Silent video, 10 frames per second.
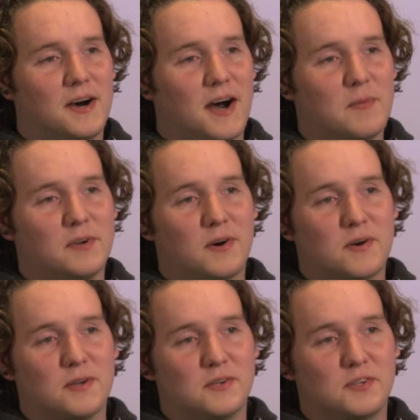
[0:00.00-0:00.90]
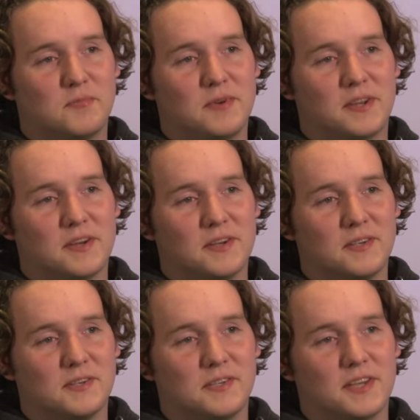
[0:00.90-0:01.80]
I'm an artist
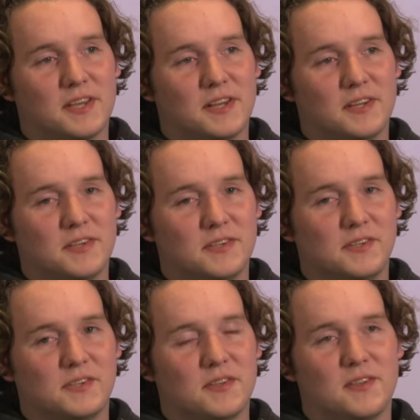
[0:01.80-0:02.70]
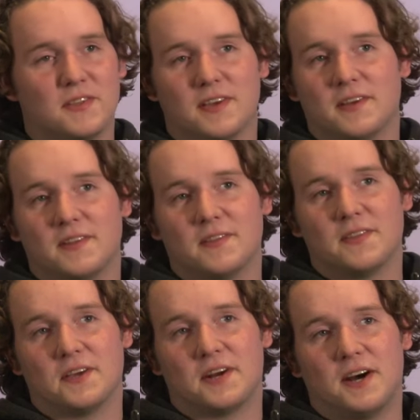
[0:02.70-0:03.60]
because it is the thing
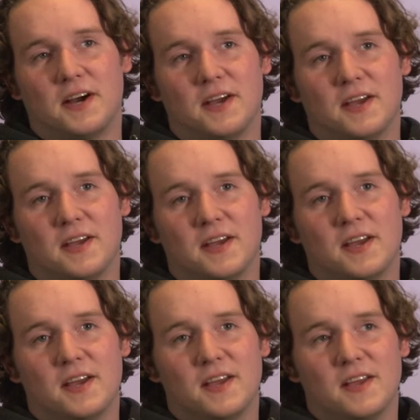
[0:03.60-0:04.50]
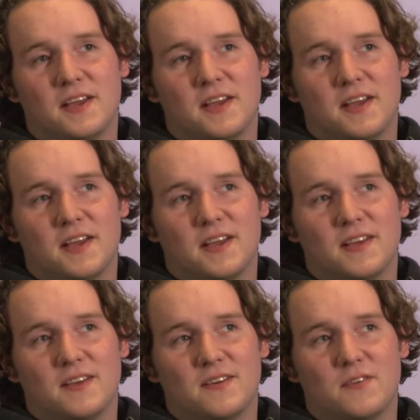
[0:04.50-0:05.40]
that I
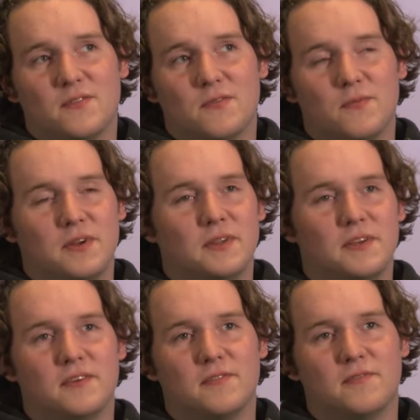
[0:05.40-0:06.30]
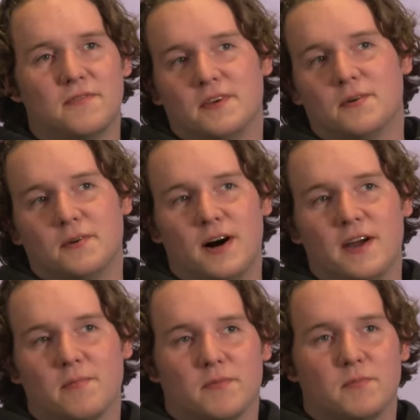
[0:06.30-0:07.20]
really feel
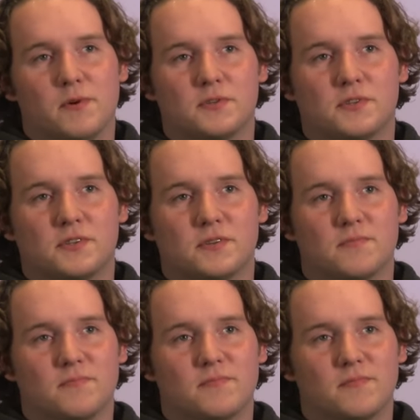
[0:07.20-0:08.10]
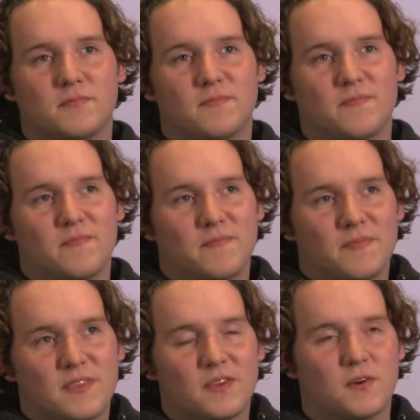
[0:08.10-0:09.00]
I am the most
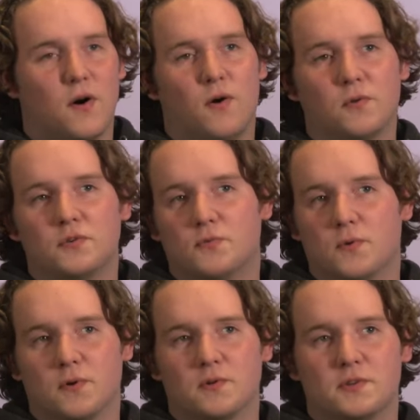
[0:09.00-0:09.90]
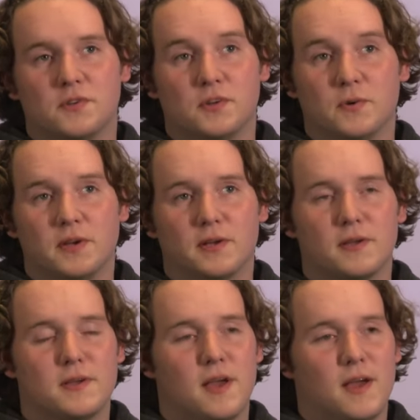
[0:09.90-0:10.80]
called towards doing.
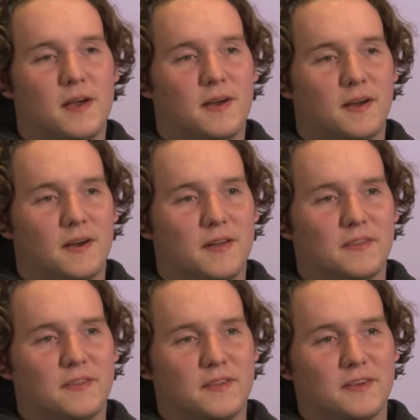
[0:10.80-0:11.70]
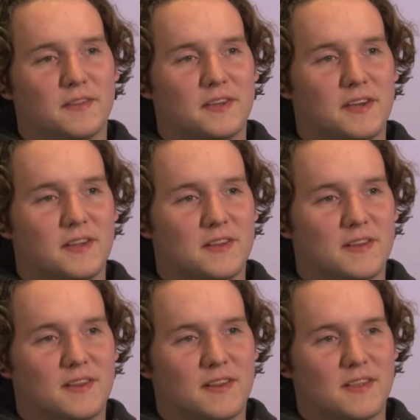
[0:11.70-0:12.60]
The thing that
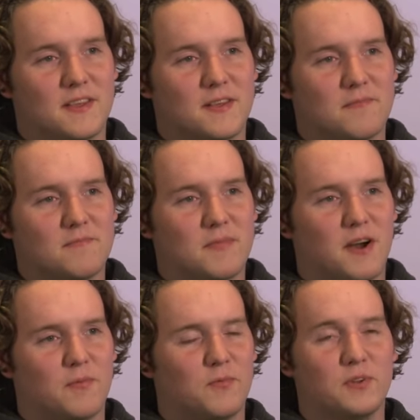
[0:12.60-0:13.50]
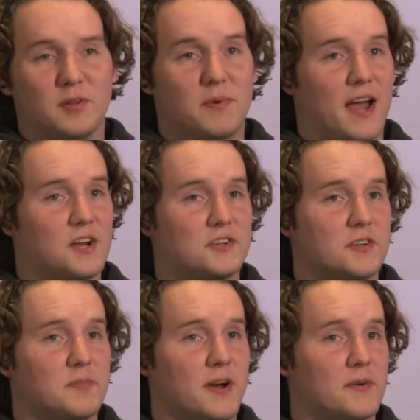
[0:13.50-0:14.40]
I'm really
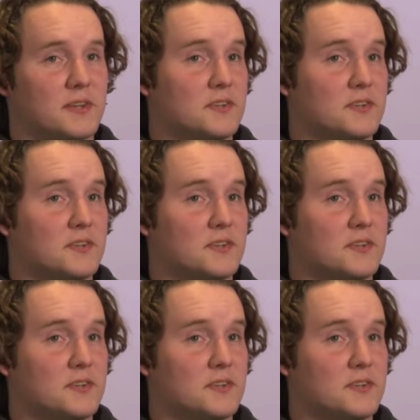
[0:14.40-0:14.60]
passionate about